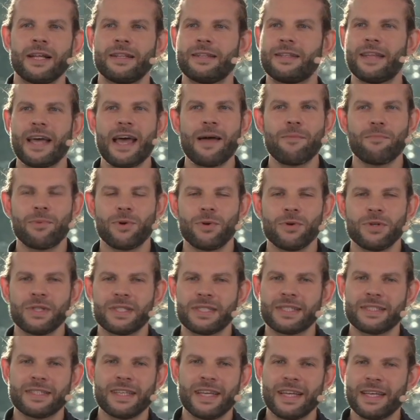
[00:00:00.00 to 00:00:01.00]
The
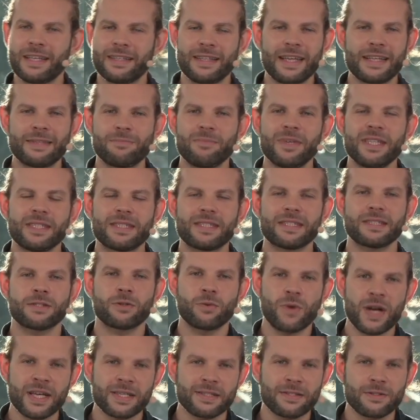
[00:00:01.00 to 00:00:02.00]
employees, that means
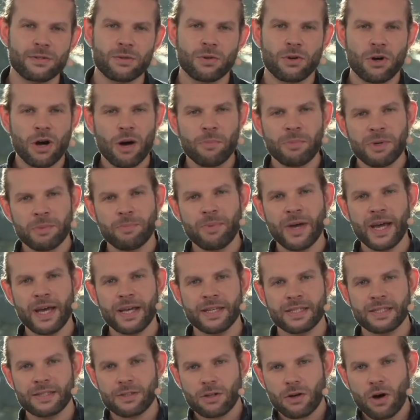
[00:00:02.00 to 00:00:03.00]
stress to
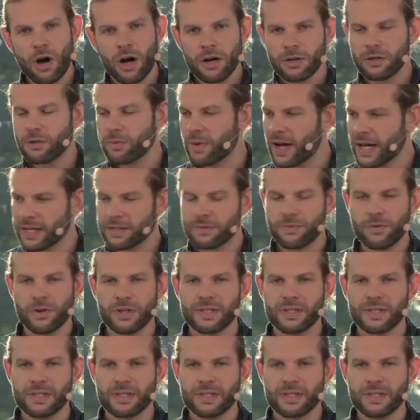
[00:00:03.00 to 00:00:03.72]
copy-paste contracts.